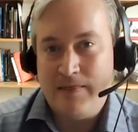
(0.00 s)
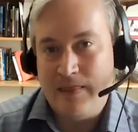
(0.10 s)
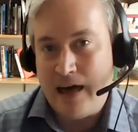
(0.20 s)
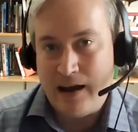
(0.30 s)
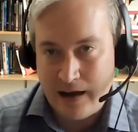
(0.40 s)
and
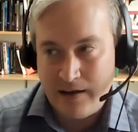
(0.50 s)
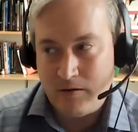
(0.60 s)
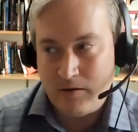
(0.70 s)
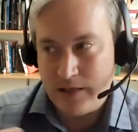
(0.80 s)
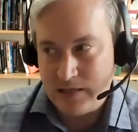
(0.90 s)
that I
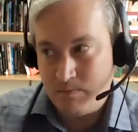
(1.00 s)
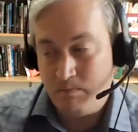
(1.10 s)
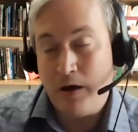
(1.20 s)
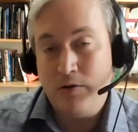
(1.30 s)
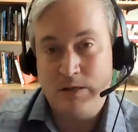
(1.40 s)
call this
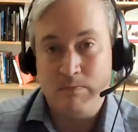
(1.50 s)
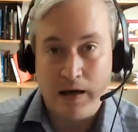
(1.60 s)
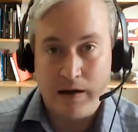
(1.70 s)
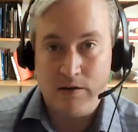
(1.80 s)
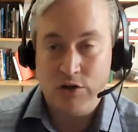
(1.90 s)

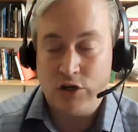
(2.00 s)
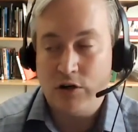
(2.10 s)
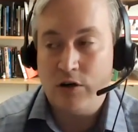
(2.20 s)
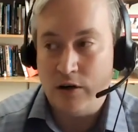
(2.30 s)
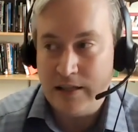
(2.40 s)
postmodern
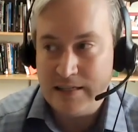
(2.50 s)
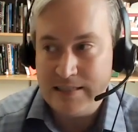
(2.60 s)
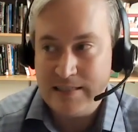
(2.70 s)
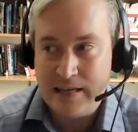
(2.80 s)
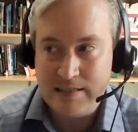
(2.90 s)
turn
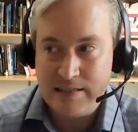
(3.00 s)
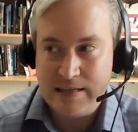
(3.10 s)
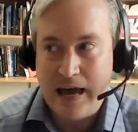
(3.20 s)
that's